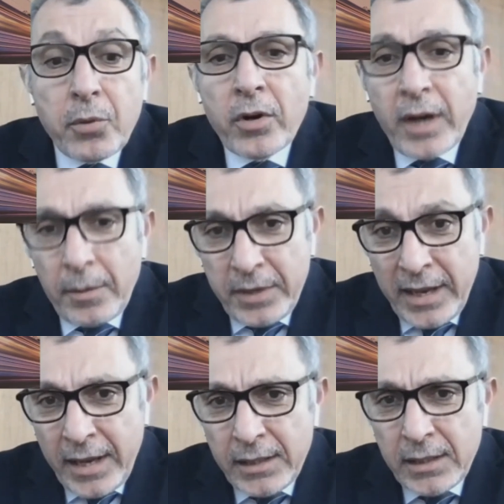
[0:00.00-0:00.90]
program
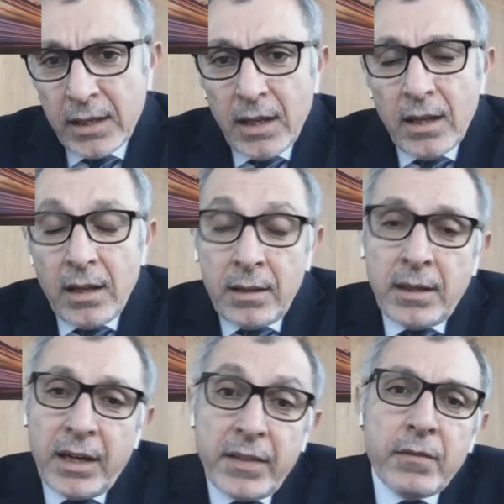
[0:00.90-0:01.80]
in hand,
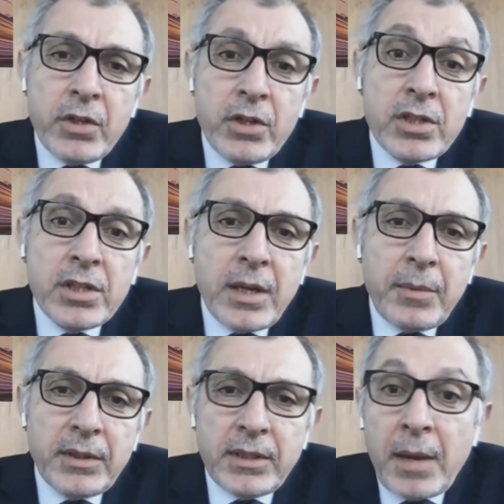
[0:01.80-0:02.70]
I think we need to
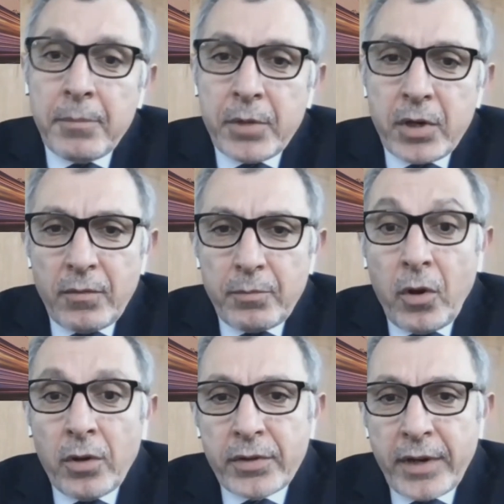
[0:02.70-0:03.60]
double the number of
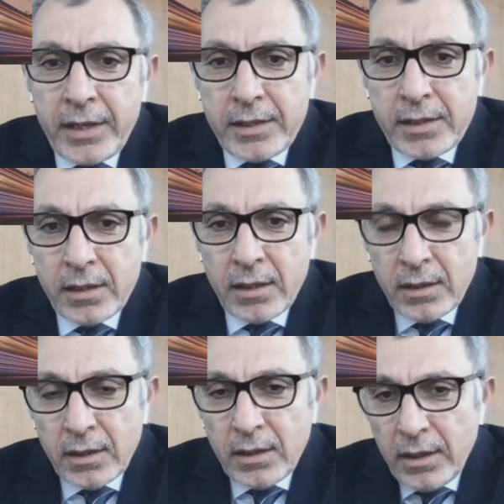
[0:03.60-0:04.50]
block trains
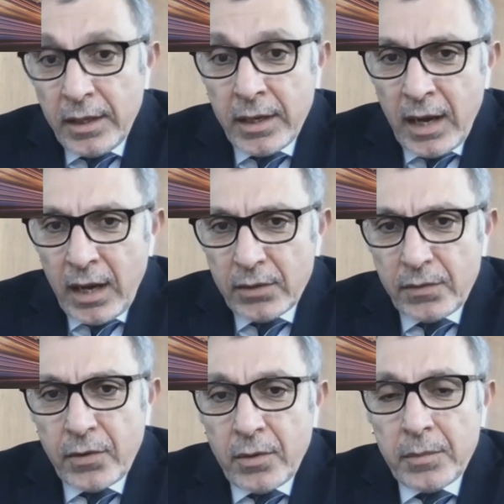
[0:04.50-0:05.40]
in and
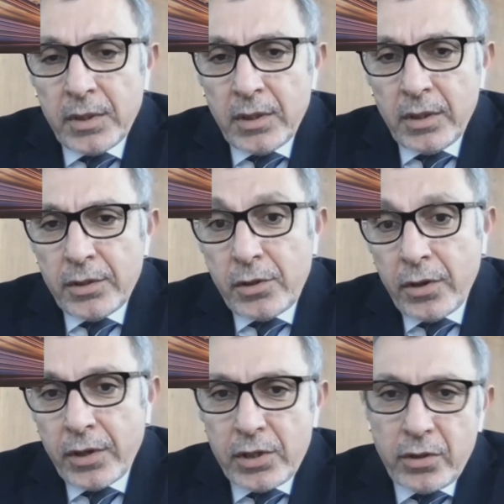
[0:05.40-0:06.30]
out from
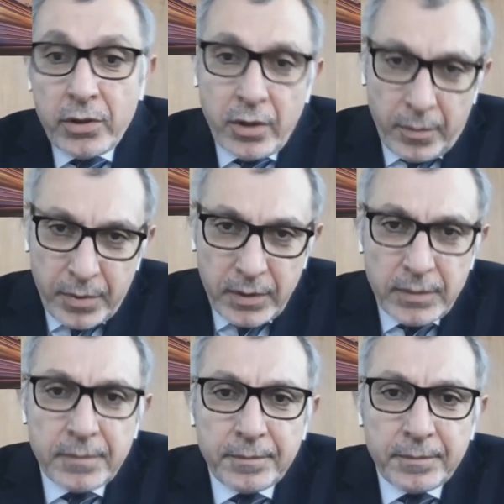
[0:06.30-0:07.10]
Turkey to Europe.